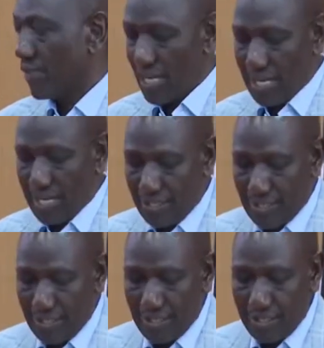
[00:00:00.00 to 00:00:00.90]

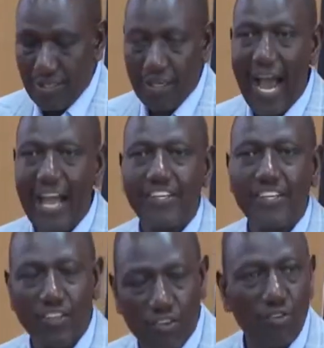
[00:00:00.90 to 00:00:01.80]
And I
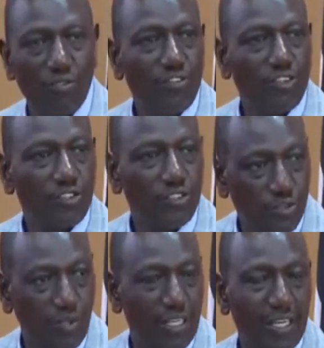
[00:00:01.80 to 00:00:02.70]
know for
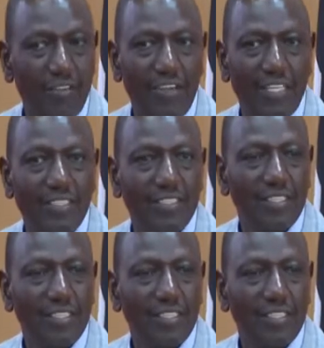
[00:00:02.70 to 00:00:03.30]
sure that